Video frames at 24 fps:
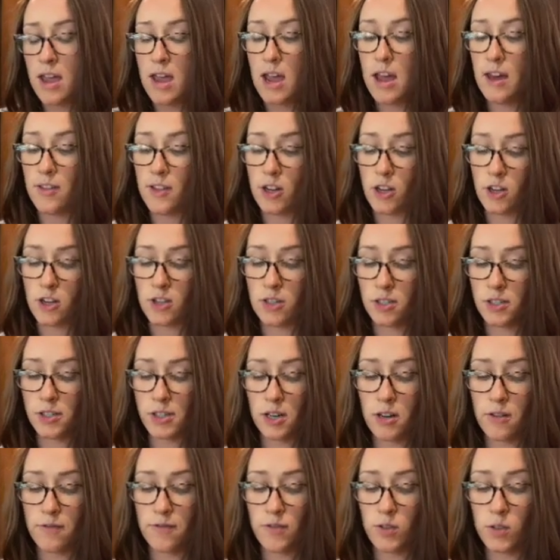And then you're just
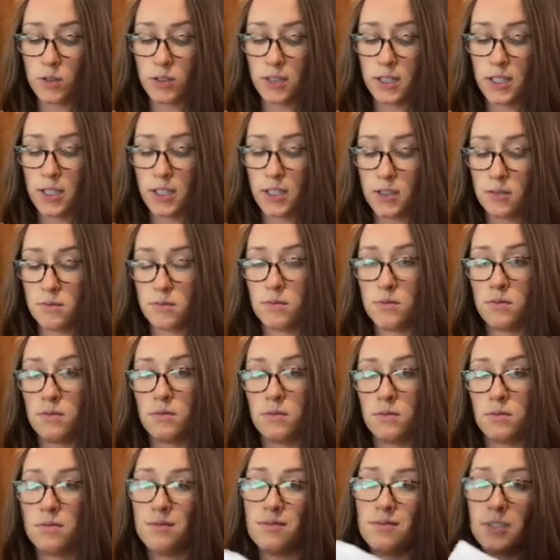gonna fold it,
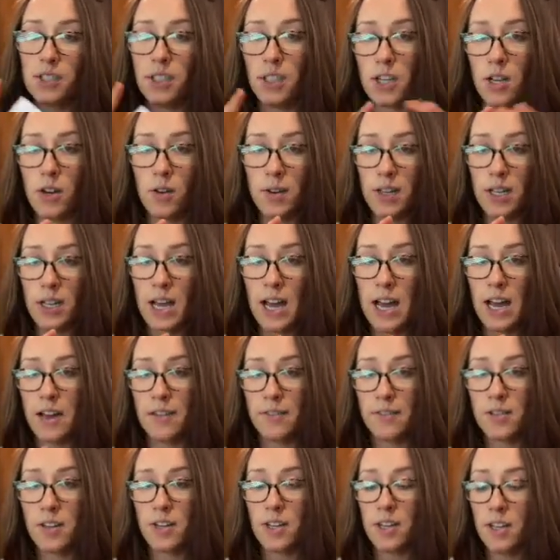you know, in
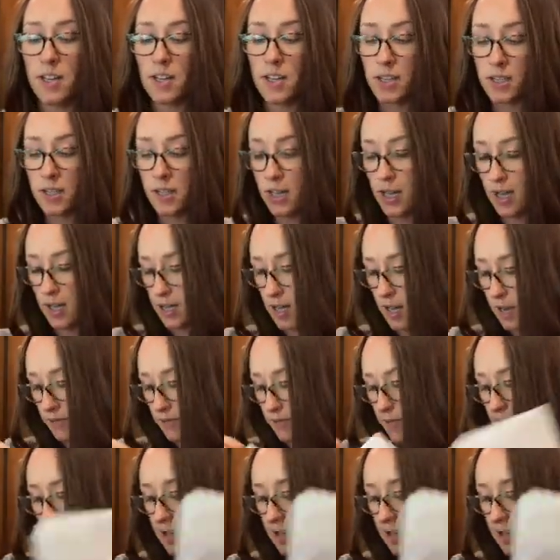half, enough that